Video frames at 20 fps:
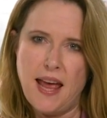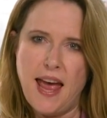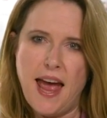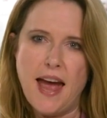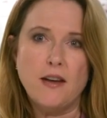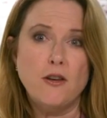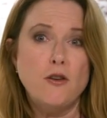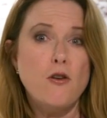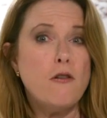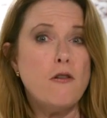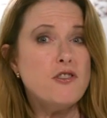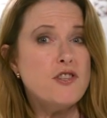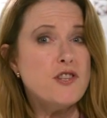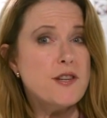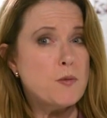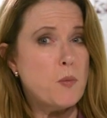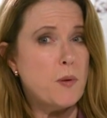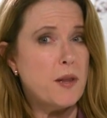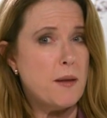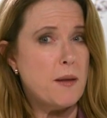And not
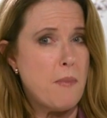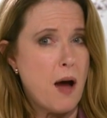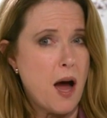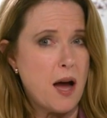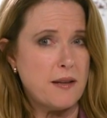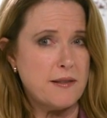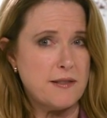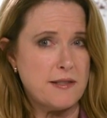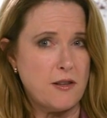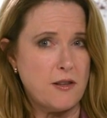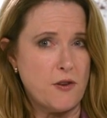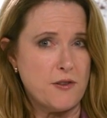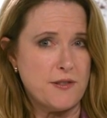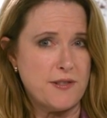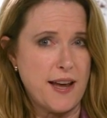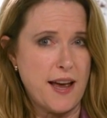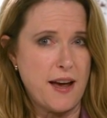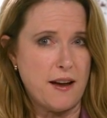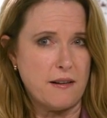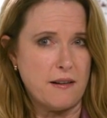just when the market slows
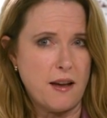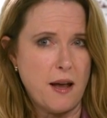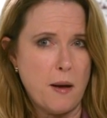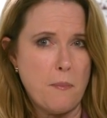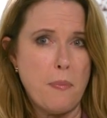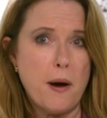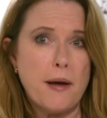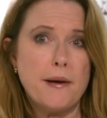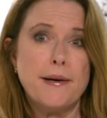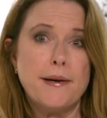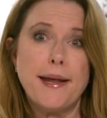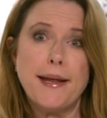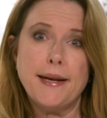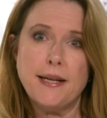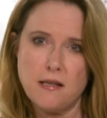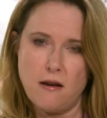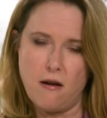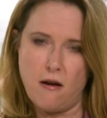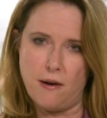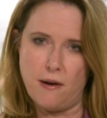down, but at any
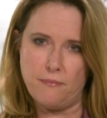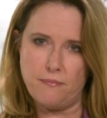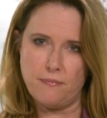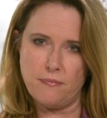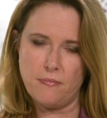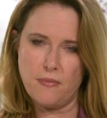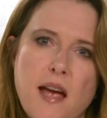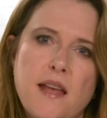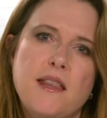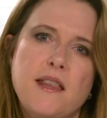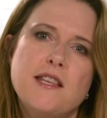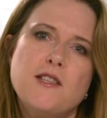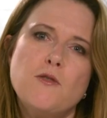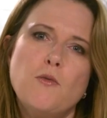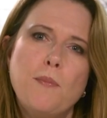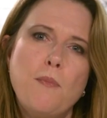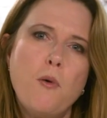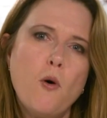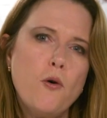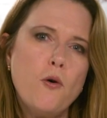time. There's a
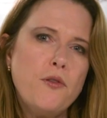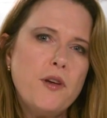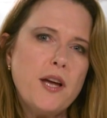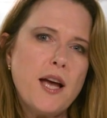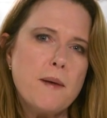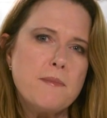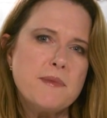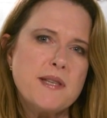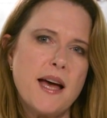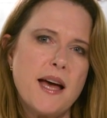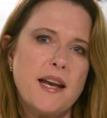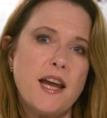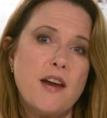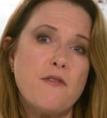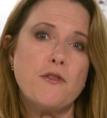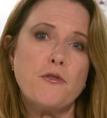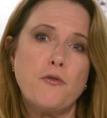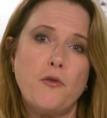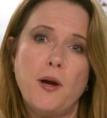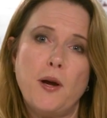report that comes out
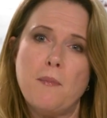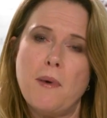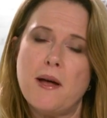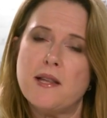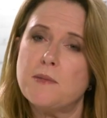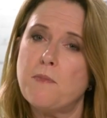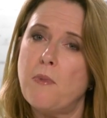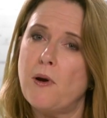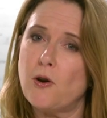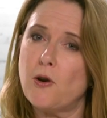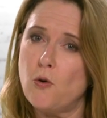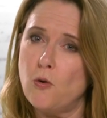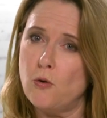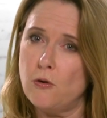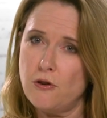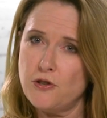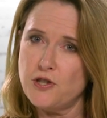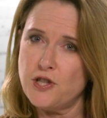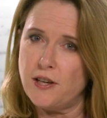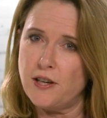every 3 months by
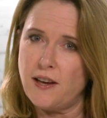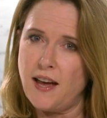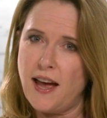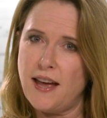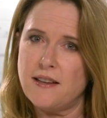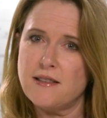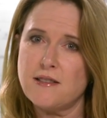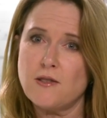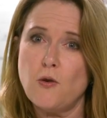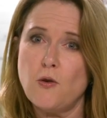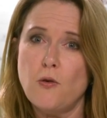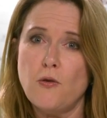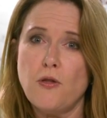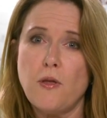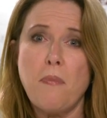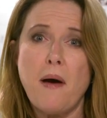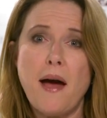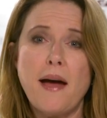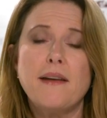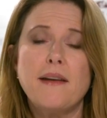CoreLogic, and it's called the
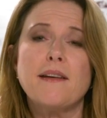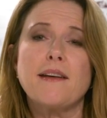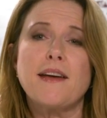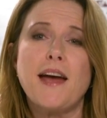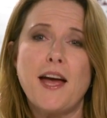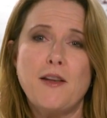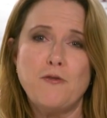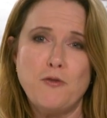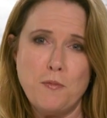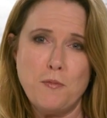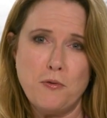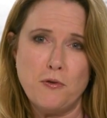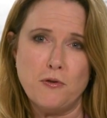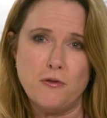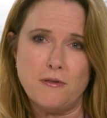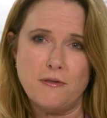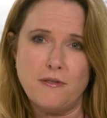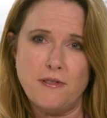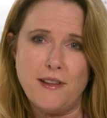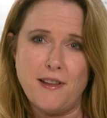Pain and Gain
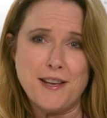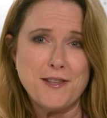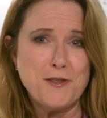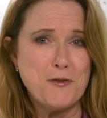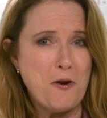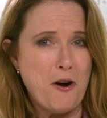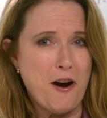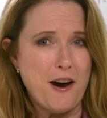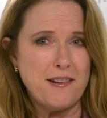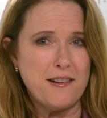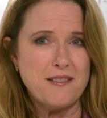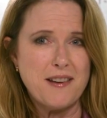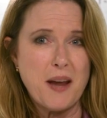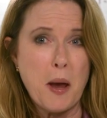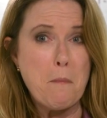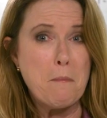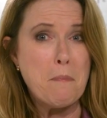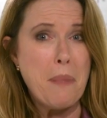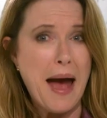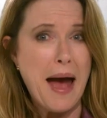Report. That's right,
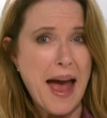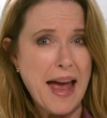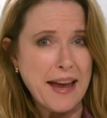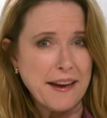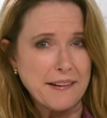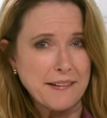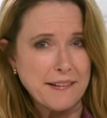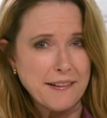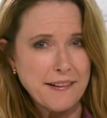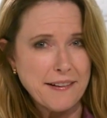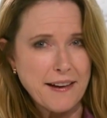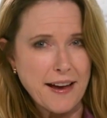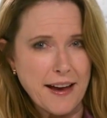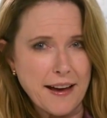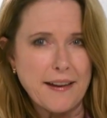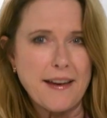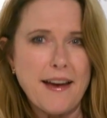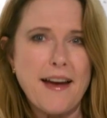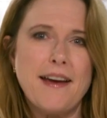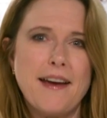pain
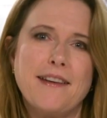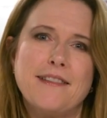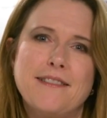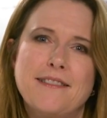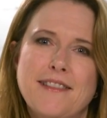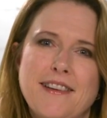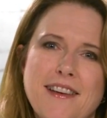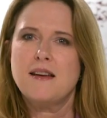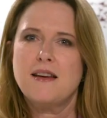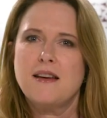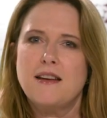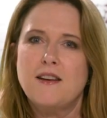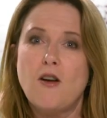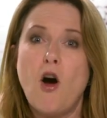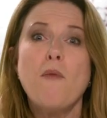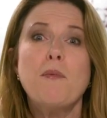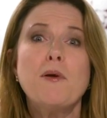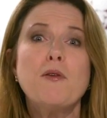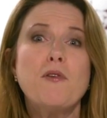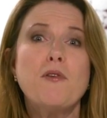and gain. Now,
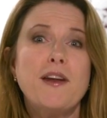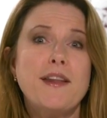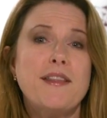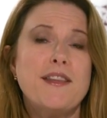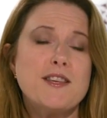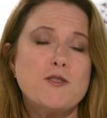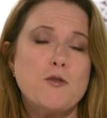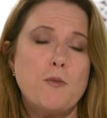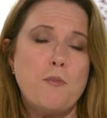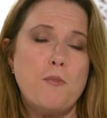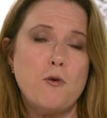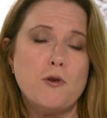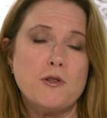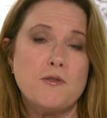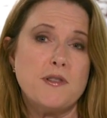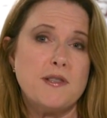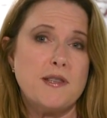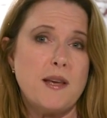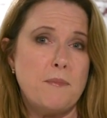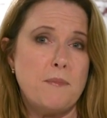I've been reading these reports
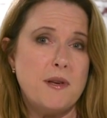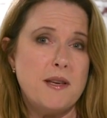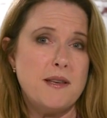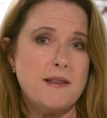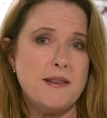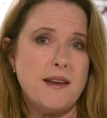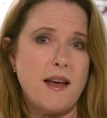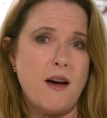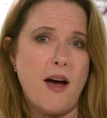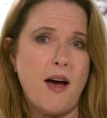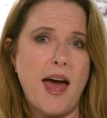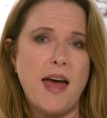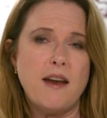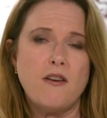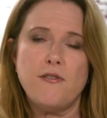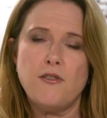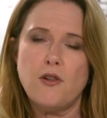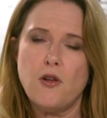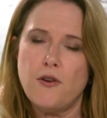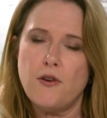for some years now, and
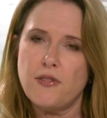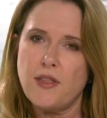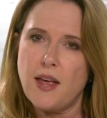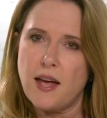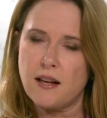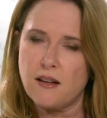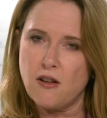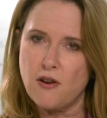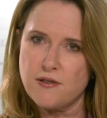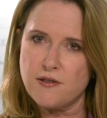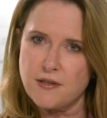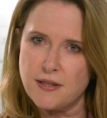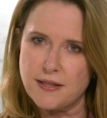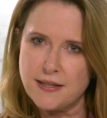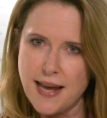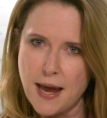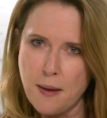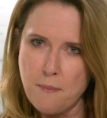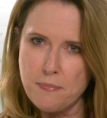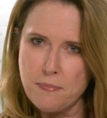I've learnt that close to
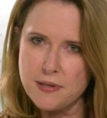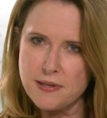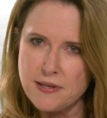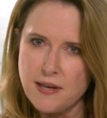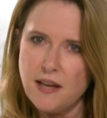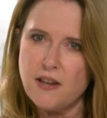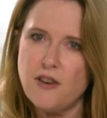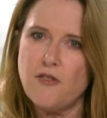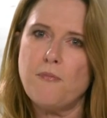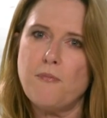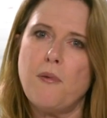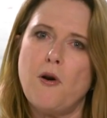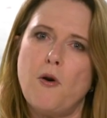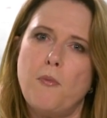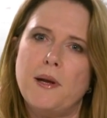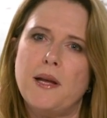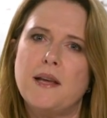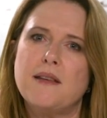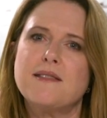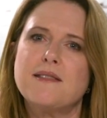10% of
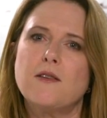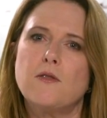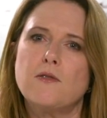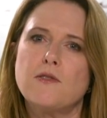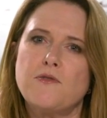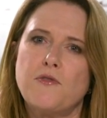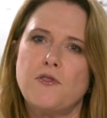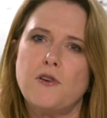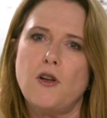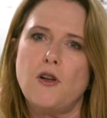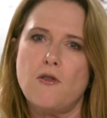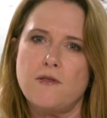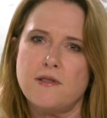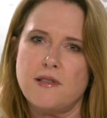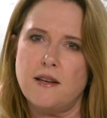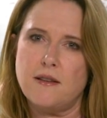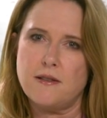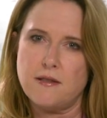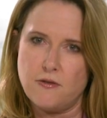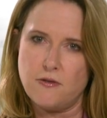property sells for a loss
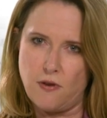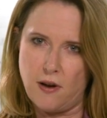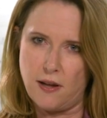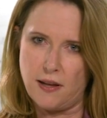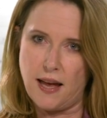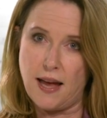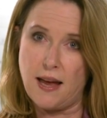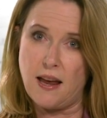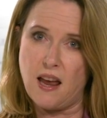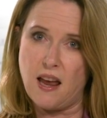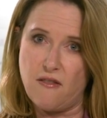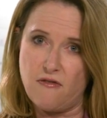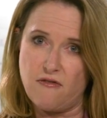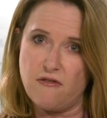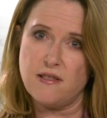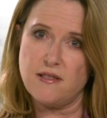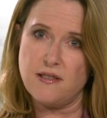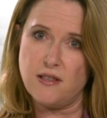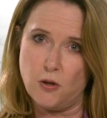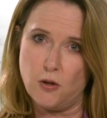in Australia
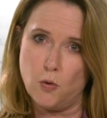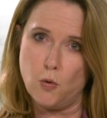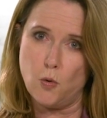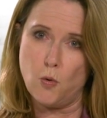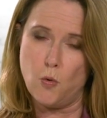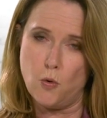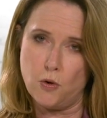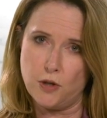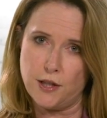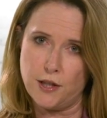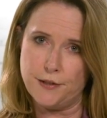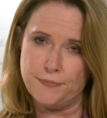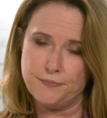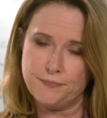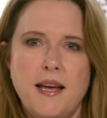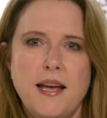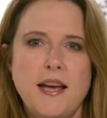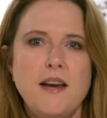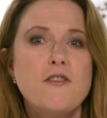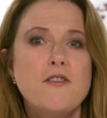every single quarter.
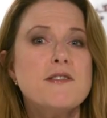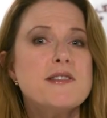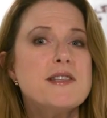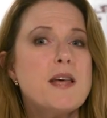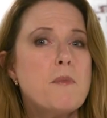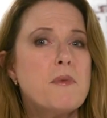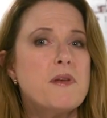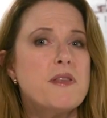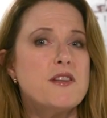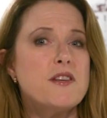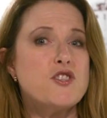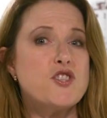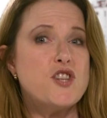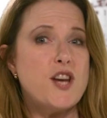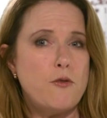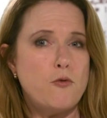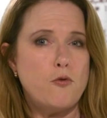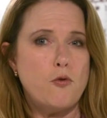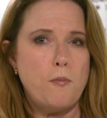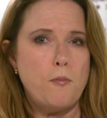Here are some of the
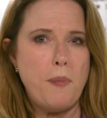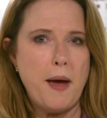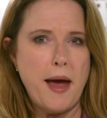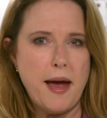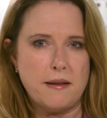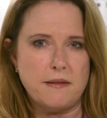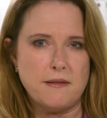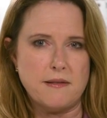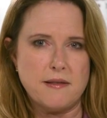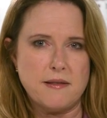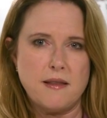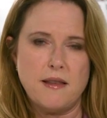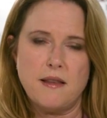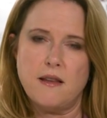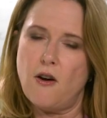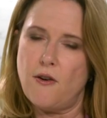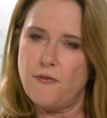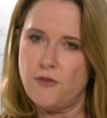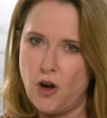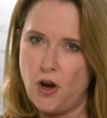general patterns
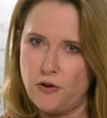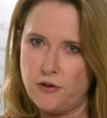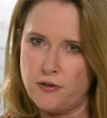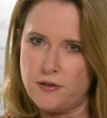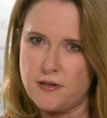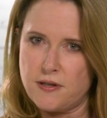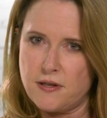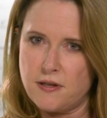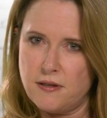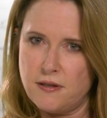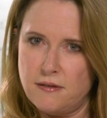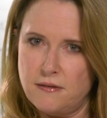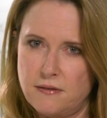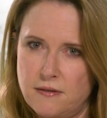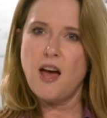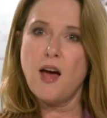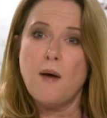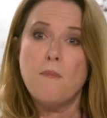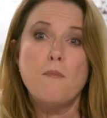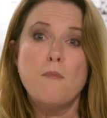that I've noticed.
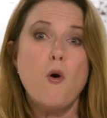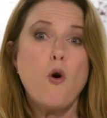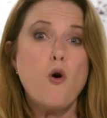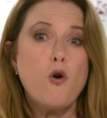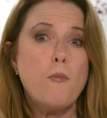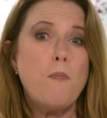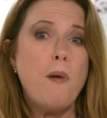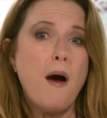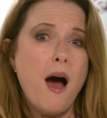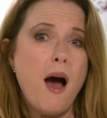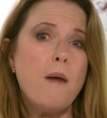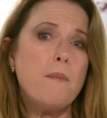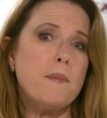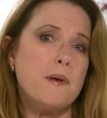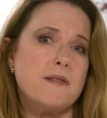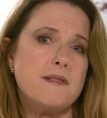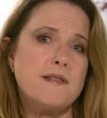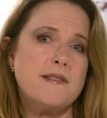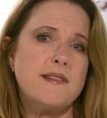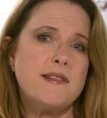More
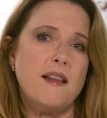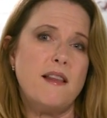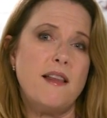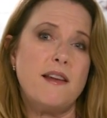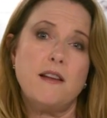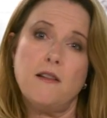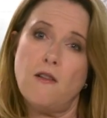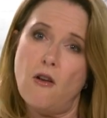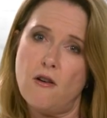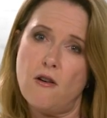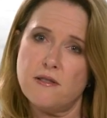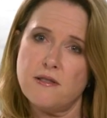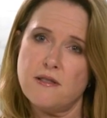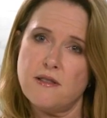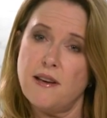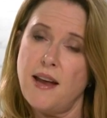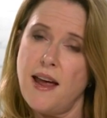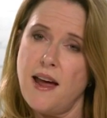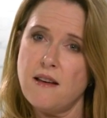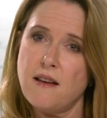apartments sell at a loss
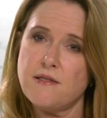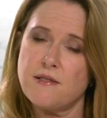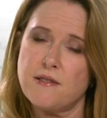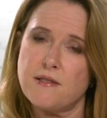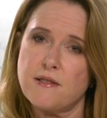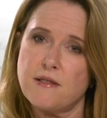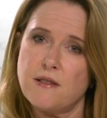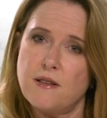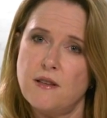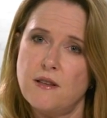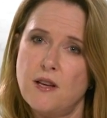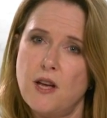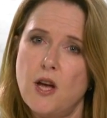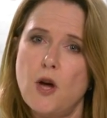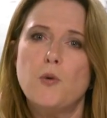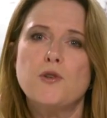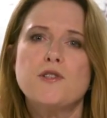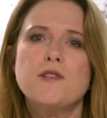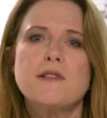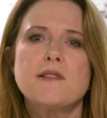than houses,
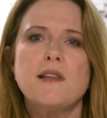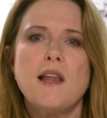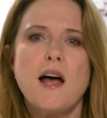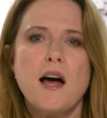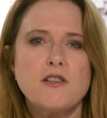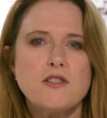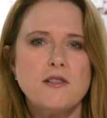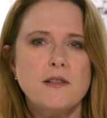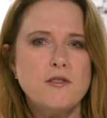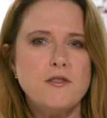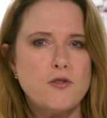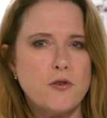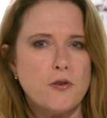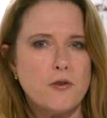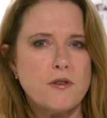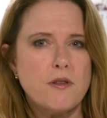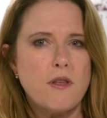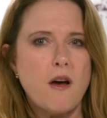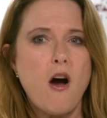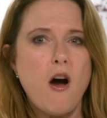which is largely due
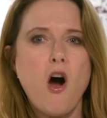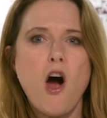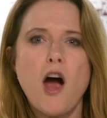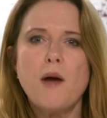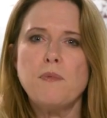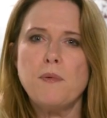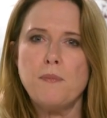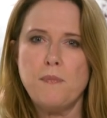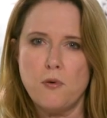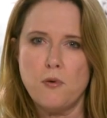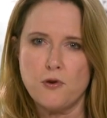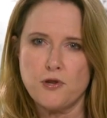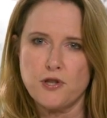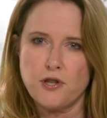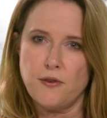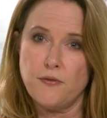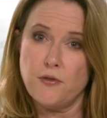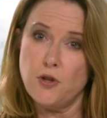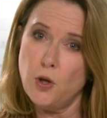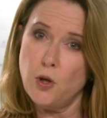to the high
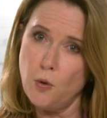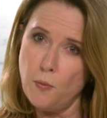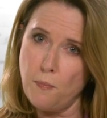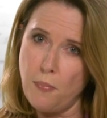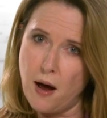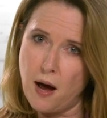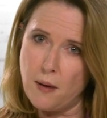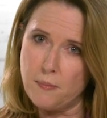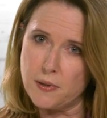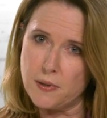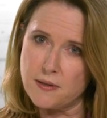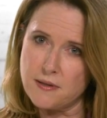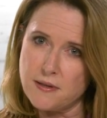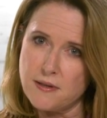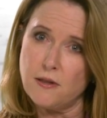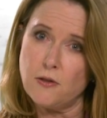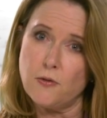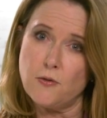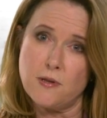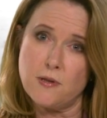proportion of new apartments
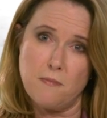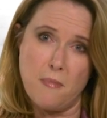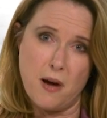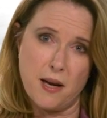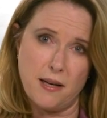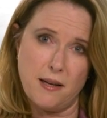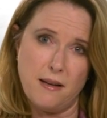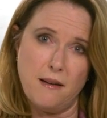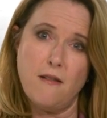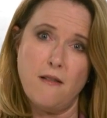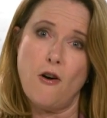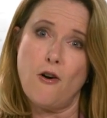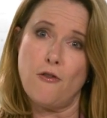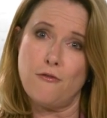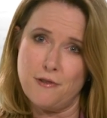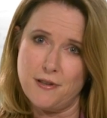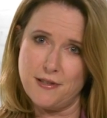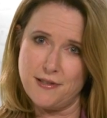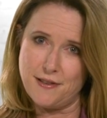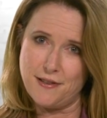that lose money on
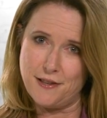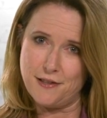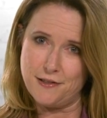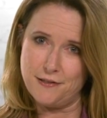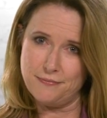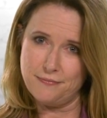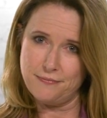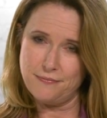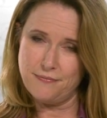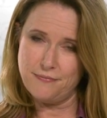resale.